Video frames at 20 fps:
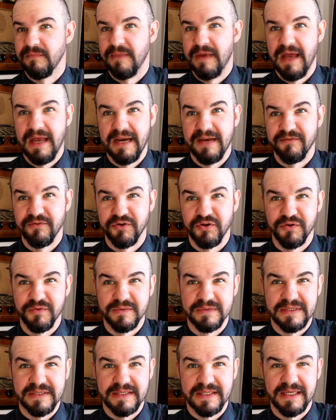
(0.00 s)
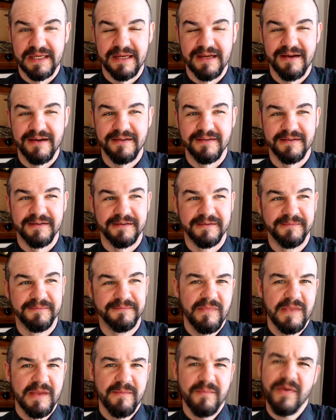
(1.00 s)
I never knew it was a thing either.
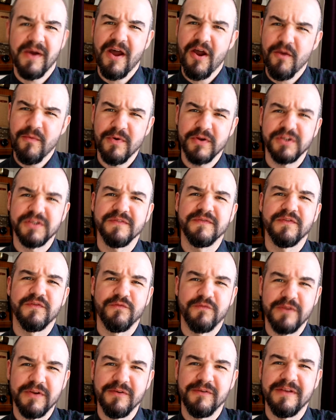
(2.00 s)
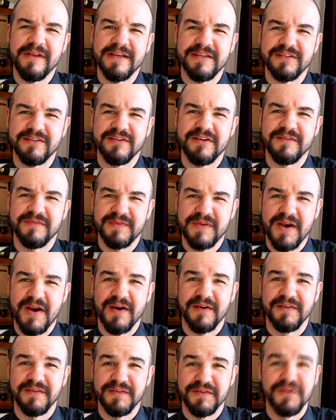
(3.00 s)
But how much of the real history of
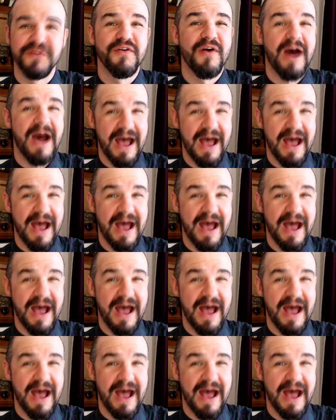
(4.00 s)
tartan do you